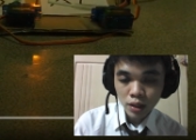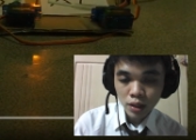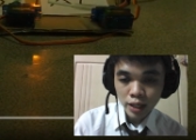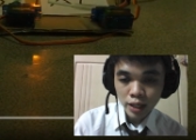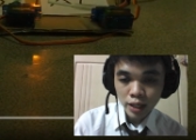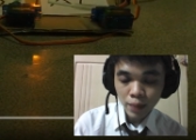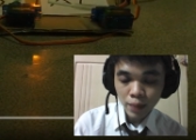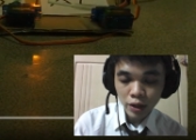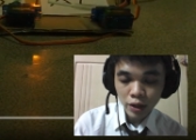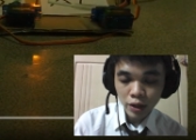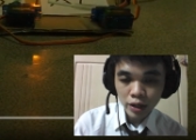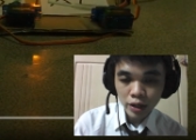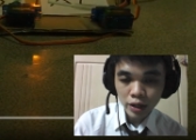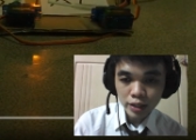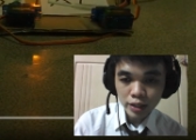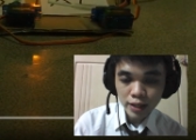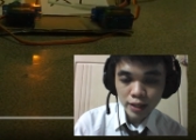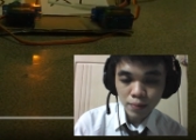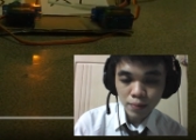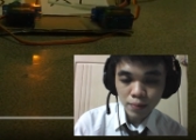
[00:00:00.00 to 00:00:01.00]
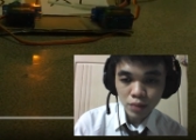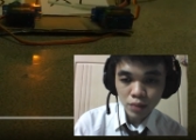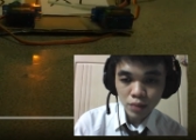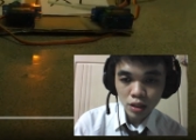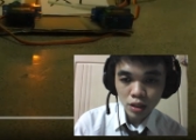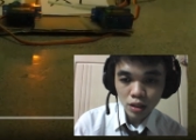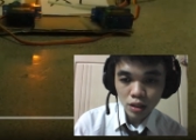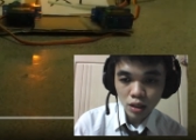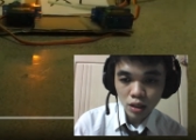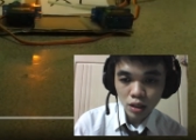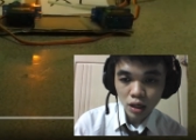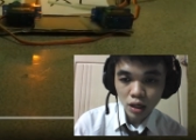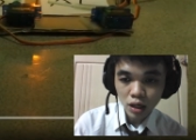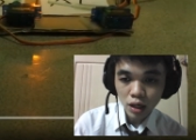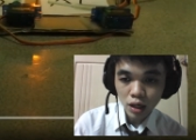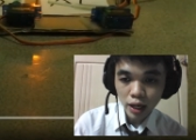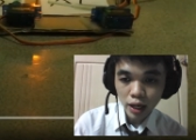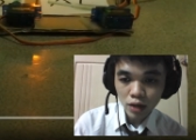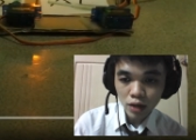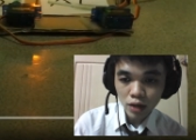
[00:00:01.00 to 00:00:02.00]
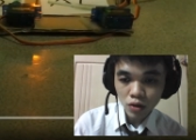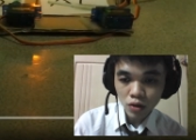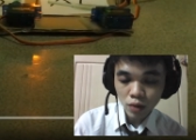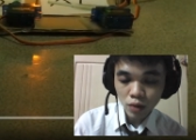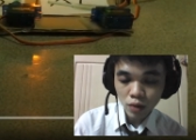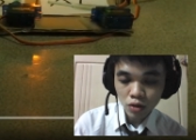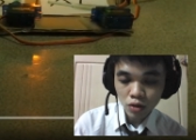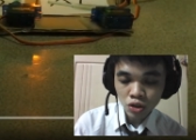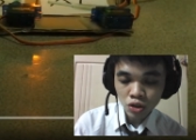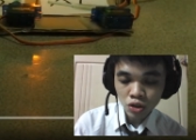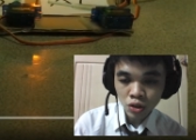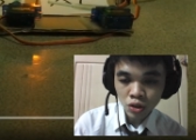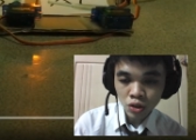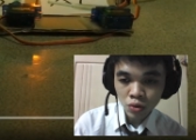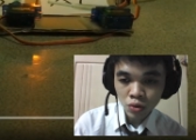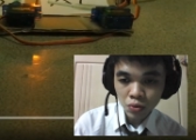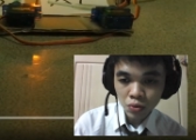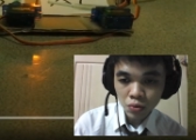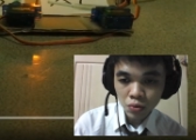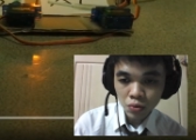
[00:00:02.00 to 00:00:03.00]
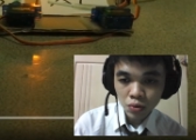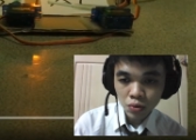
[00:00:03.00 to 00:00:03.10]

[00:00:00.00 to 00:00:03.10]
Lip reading: car plate here is empty, error will show.